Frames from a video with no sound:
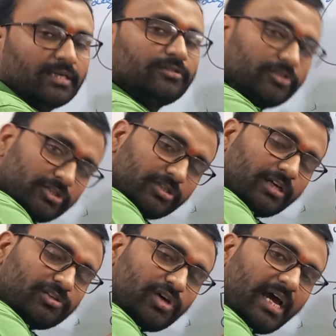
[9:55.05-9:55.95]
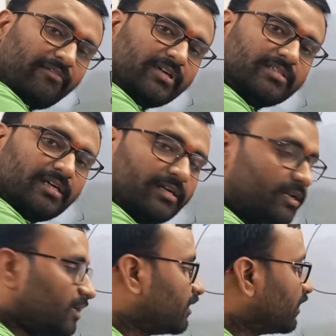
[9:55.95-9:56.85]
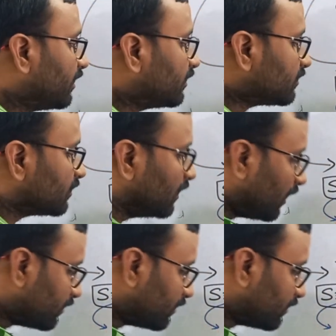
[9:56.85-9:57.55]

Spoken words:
This is also having center and radius,